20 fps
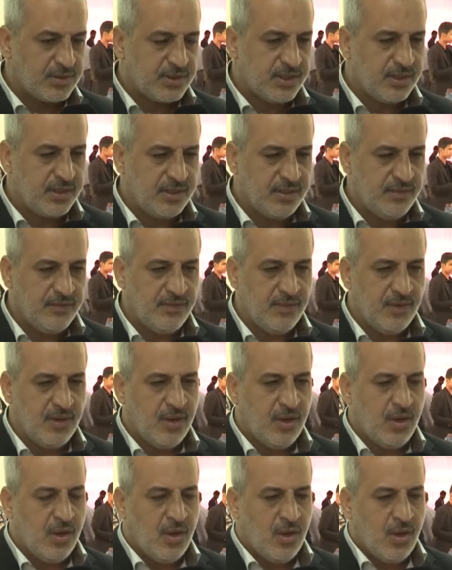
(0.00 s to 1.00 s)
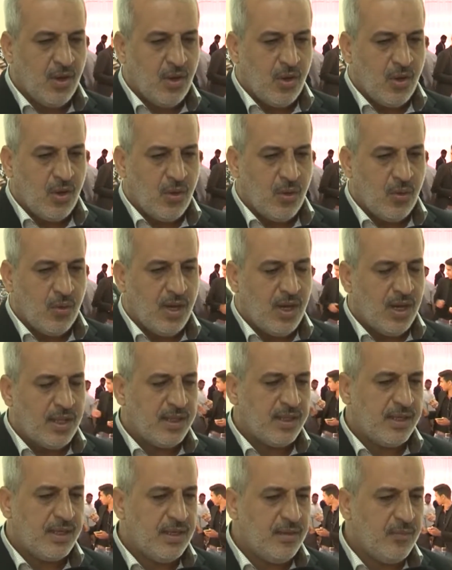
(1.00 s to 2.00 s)
of institution in promoting
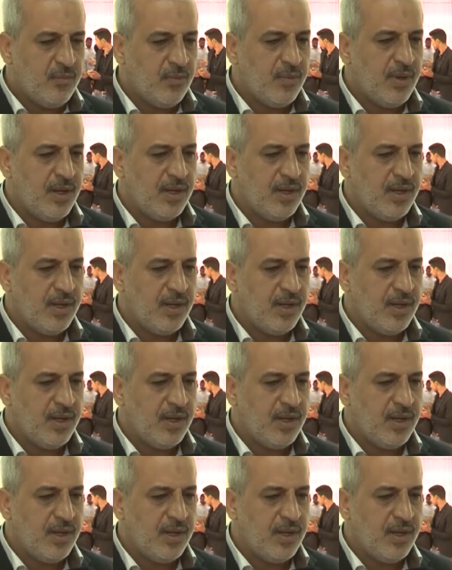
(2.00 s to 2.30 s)
the beliefs